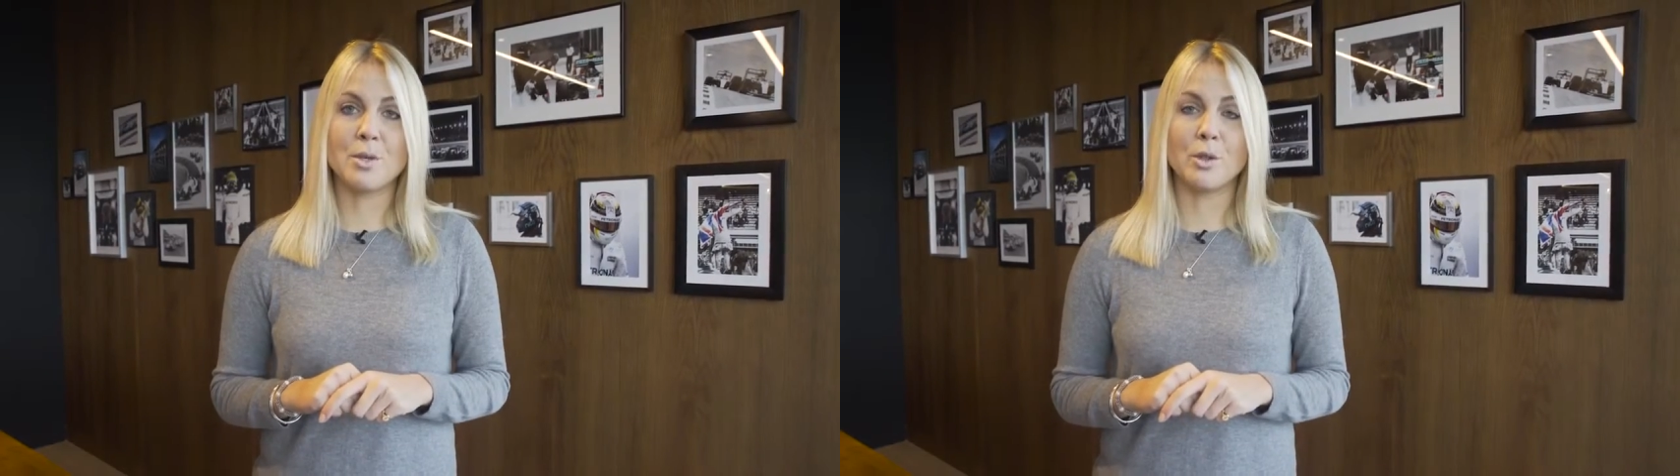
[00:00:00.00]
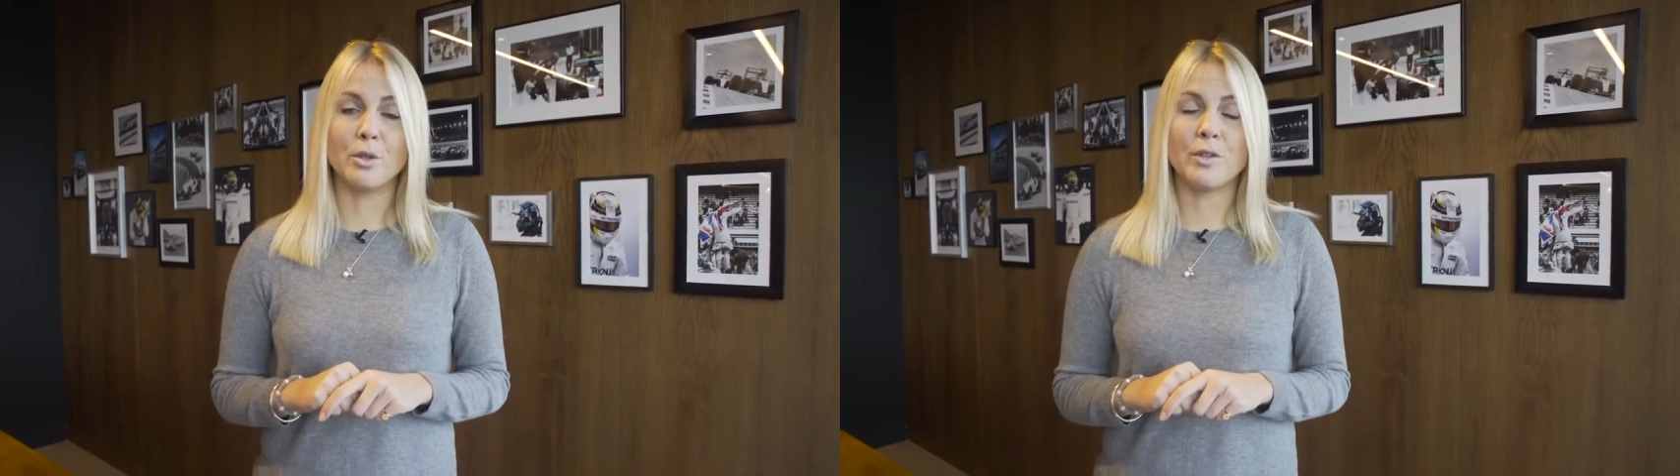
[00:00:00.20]

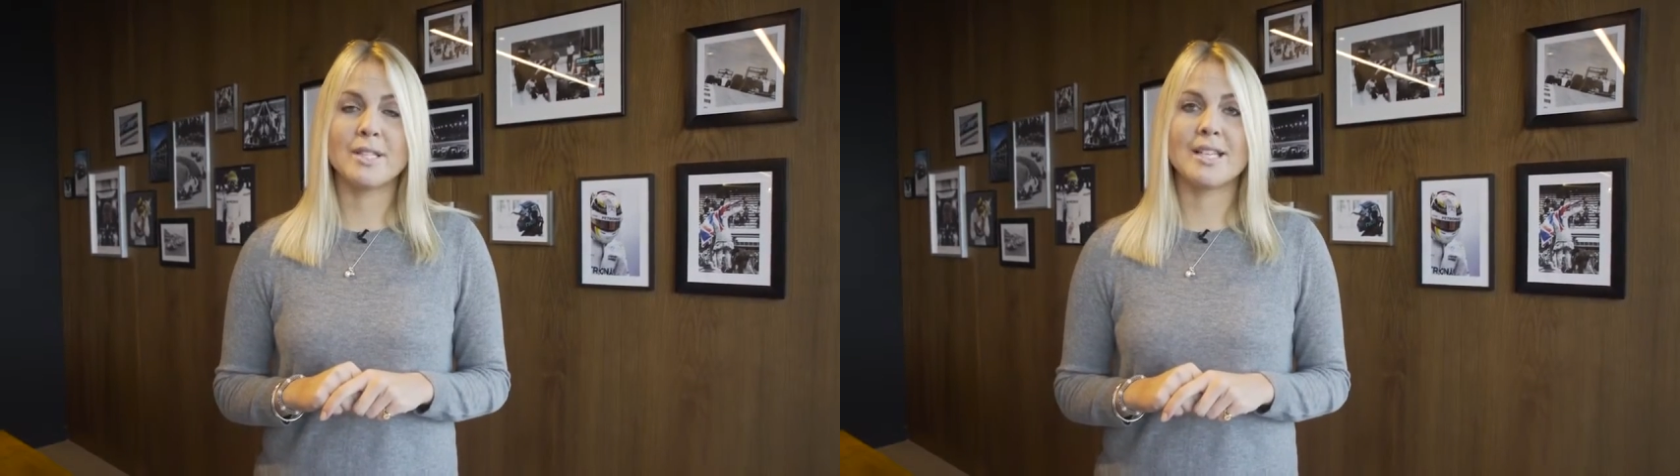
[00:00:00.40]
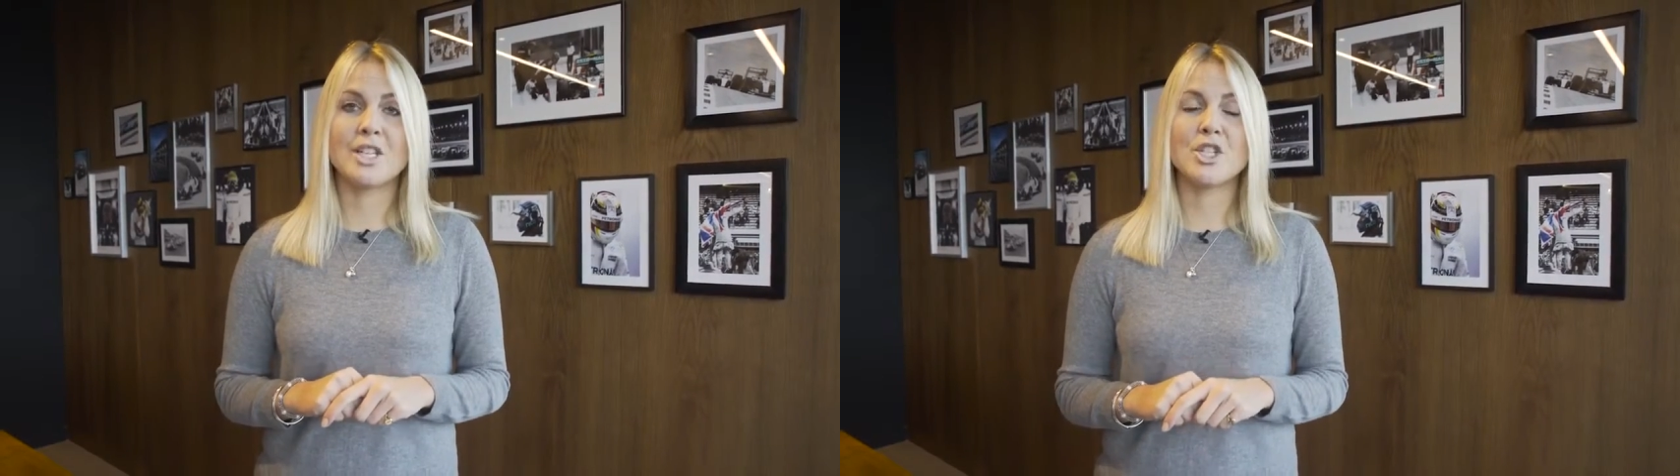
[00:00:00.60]
Susie
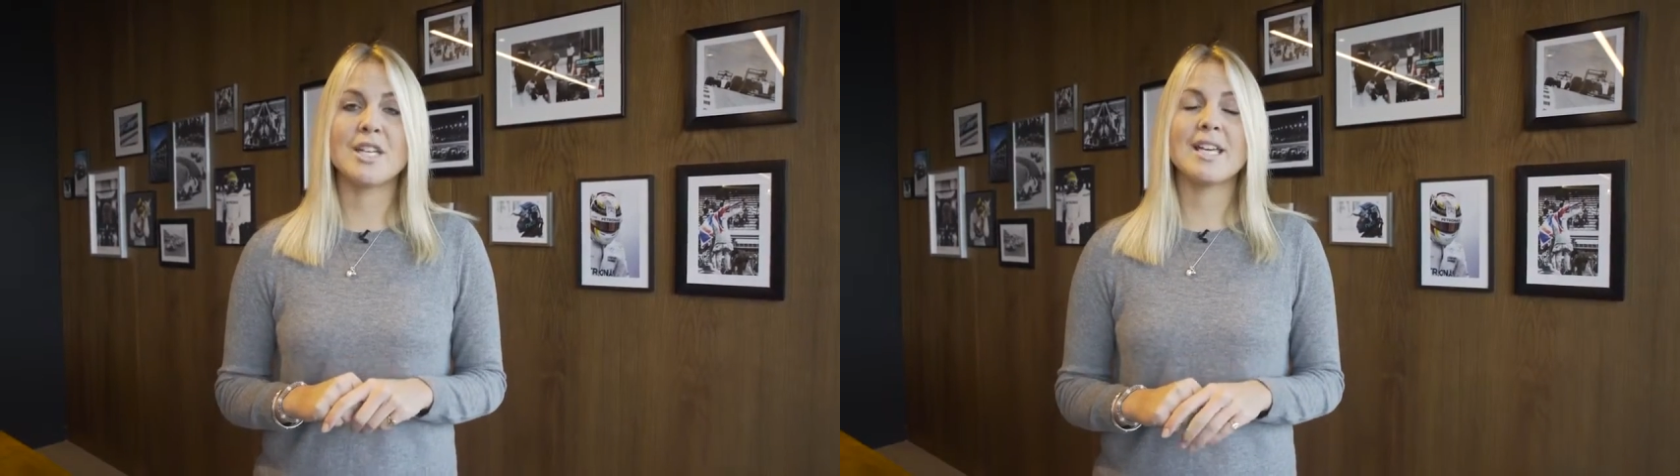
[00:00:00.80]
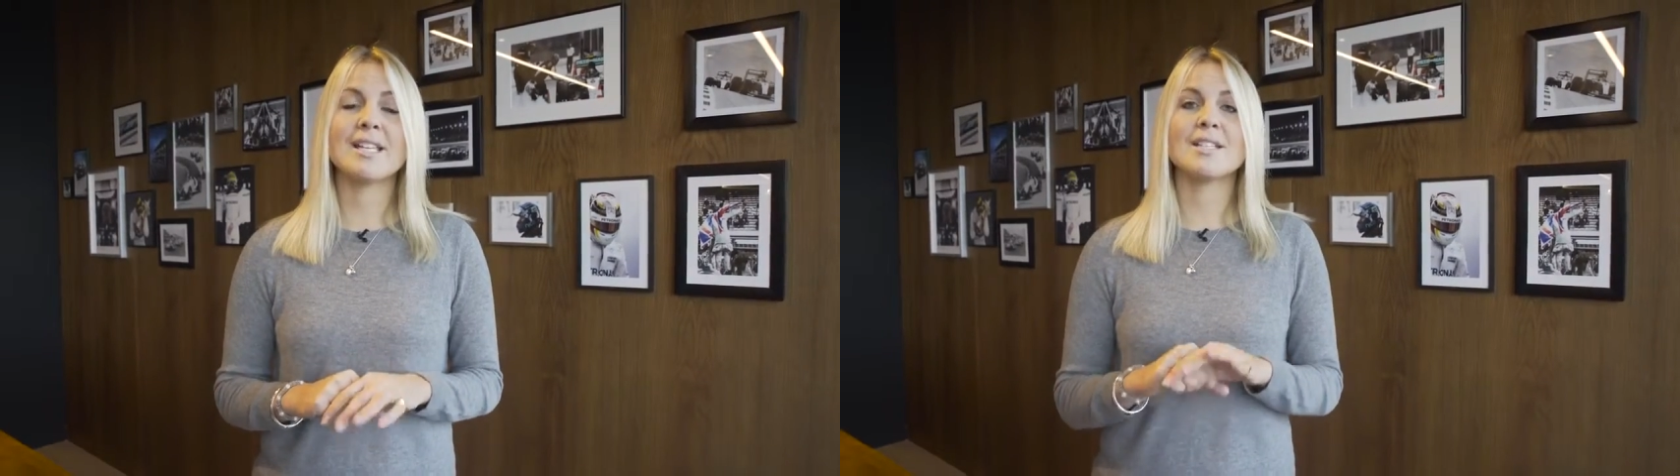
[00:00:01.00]
Wolff, has
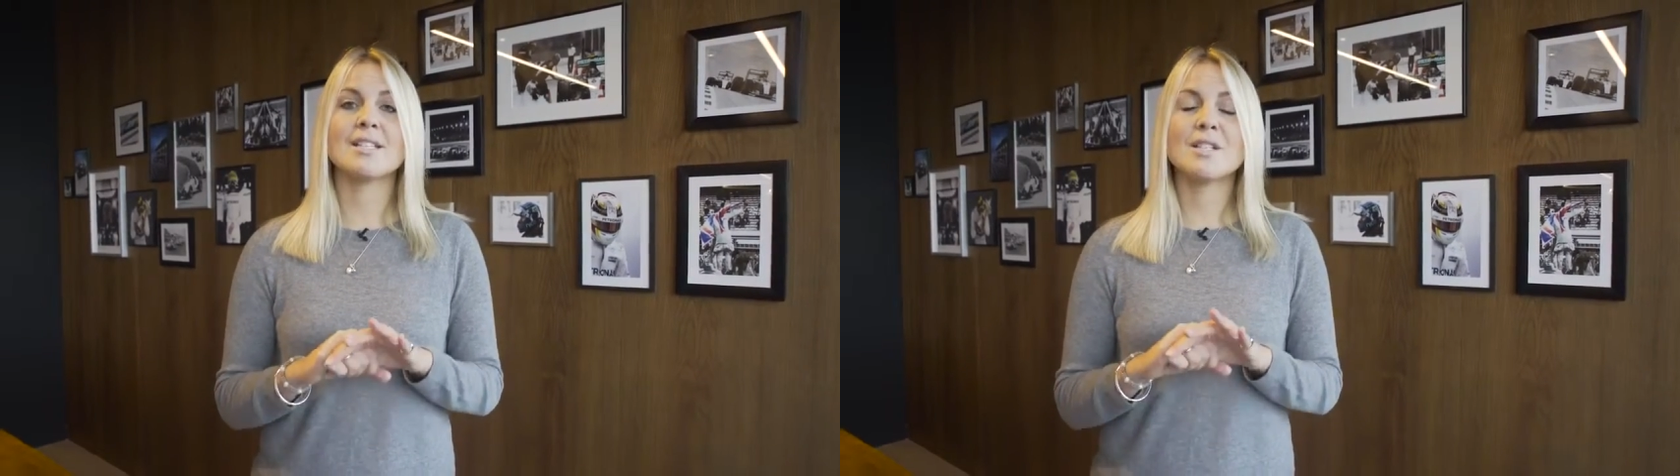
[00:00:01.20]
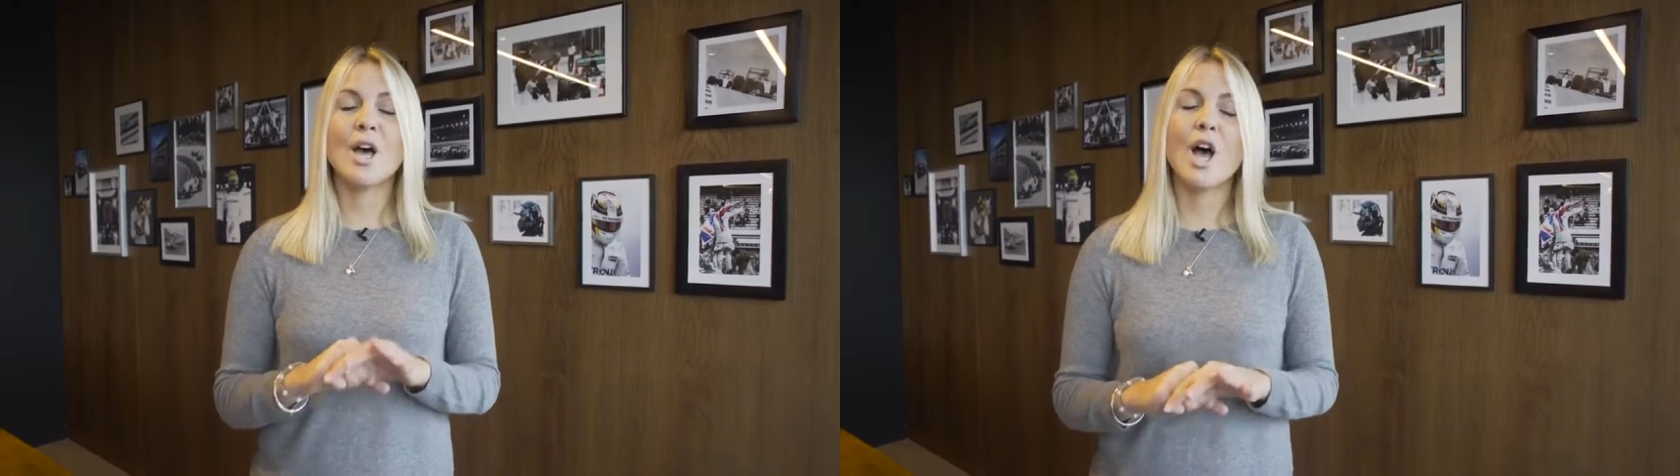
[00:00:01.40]
said she is